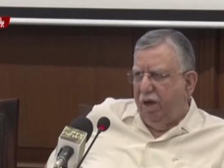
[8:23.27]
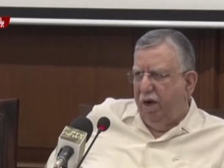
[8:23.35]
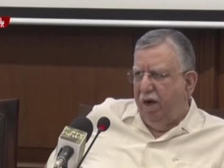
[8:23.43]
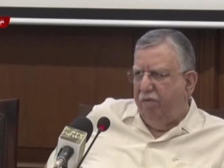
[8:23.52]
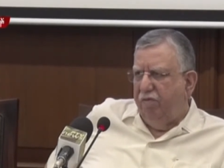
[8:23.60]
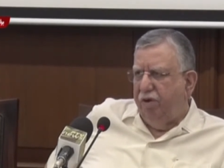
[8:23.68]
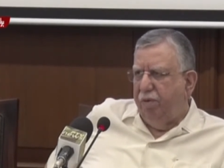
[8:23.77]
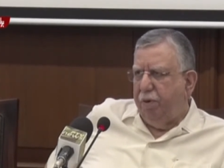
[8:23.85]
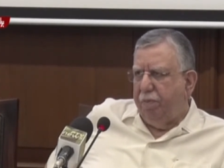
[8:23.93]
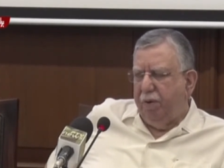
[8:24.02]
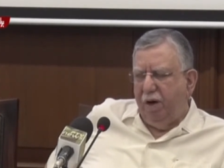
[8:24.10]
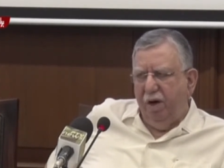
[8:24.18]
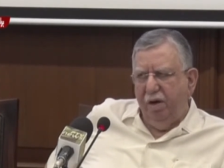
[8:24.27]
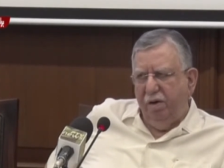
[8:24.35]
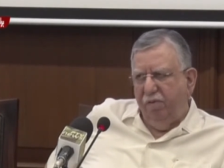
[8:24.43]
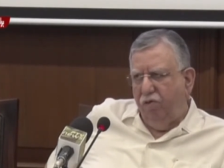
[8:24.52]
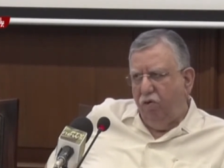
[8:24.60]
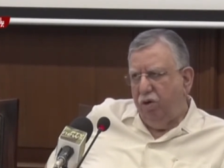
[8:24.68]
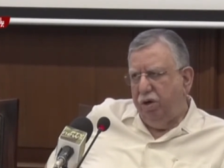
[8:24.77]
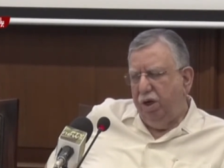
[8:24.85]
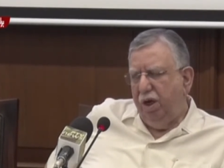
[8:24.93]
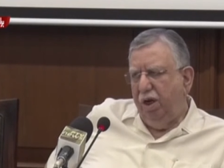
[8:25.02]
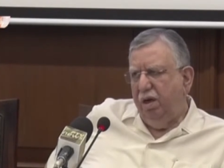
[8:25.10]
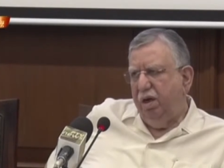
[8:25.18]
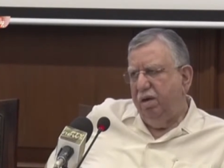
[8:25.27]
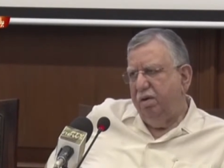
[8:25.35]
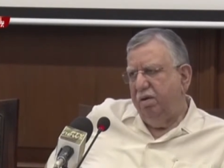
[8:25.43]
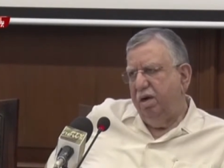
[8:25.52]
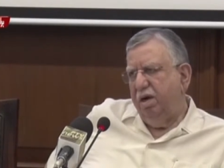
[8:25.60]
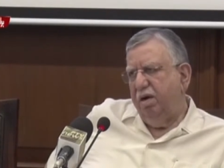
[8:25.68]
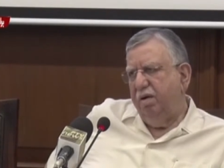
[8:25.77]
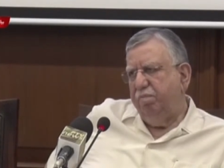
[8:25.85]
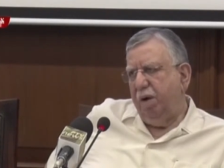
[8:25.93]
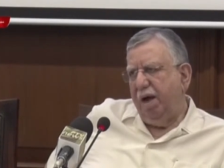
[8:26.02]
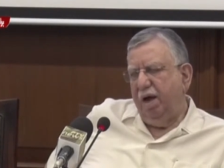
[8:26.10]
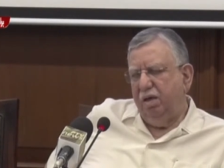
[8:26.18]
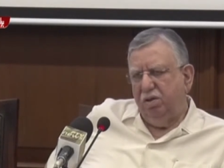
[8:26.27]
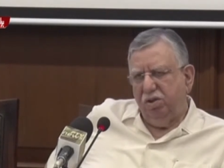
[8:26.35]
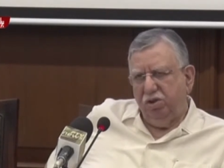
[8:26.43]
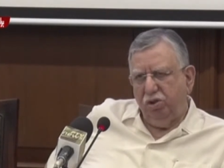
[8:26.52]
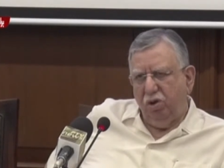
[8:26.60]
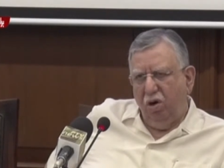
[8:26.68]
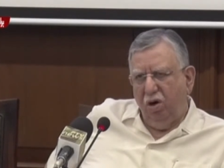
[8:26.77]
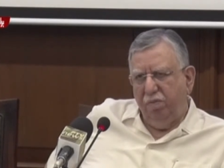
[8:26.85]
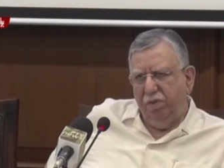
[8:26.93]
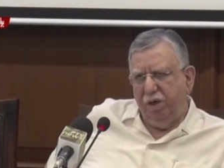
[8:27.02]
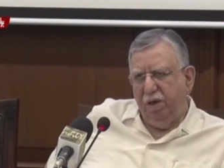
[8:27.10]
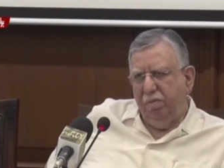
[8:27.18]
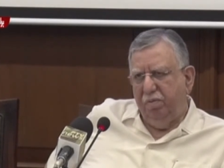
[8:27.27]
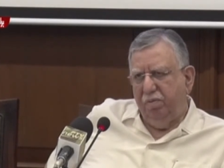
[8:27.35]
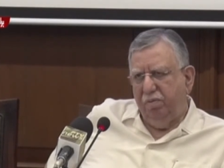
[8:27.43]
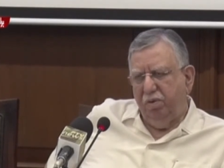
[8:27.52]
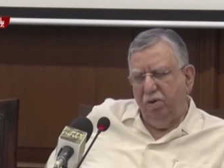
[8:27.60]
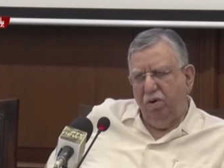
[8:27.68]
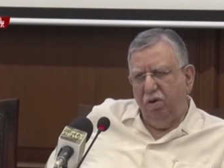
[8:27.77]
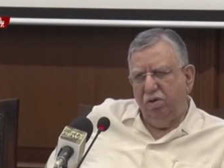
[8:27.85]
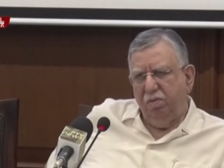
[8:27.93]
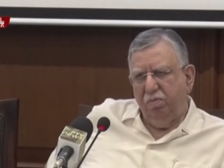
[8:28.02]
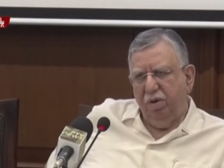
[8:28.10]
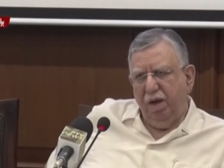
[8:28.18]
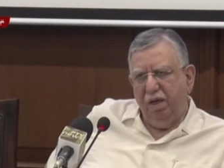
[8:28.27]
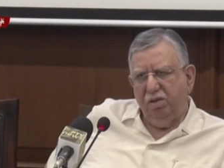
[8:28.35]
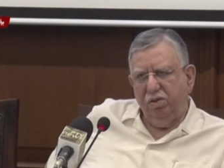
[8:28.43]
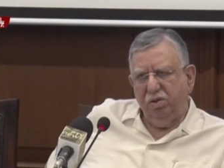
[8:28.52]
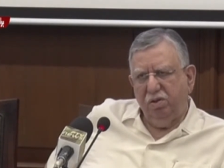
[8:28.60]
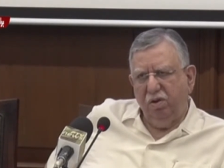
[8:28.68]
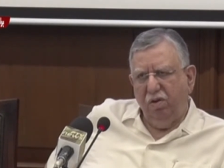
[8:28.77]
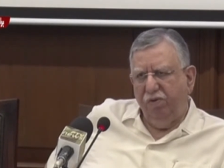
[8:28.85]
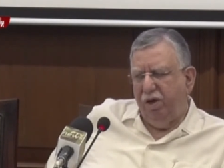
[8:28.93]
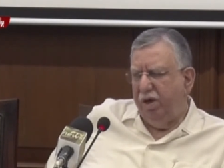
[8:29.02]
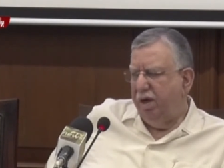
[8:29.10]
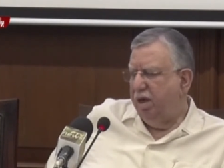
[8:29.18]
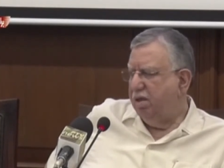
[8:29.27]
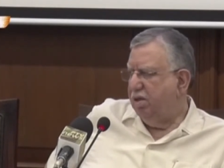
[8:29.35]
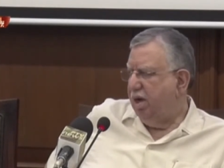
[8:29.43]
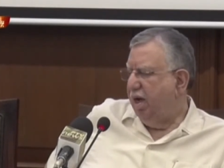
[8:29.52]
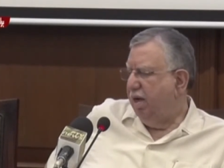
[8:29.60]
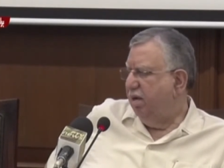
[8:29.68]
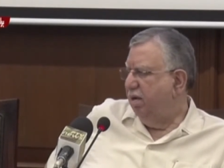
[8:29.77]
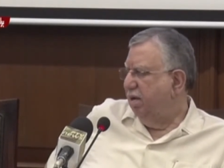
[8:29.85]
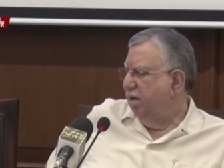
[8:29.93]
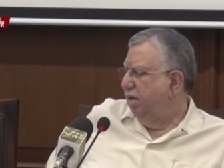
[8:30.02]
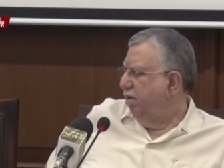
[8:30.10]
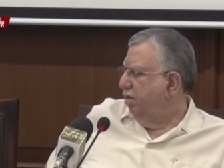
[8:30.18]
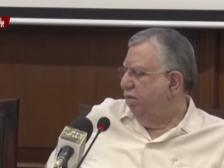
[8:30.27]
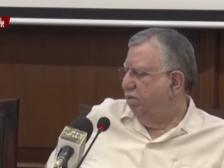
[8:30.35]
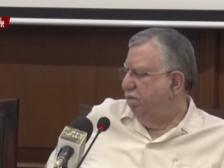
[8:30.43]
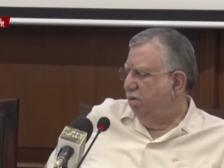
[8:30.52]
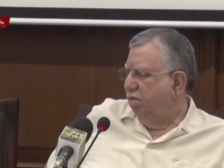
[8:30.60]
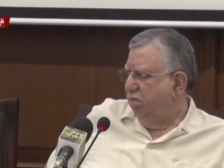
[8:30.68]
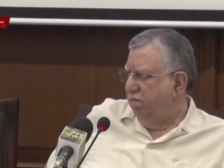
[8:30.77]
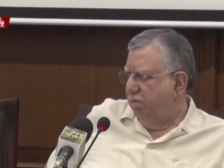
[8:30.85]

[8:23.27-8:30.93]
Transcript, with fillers: and we prepared 14 uh, plans, short, medium, long-term plans of areas like, you know,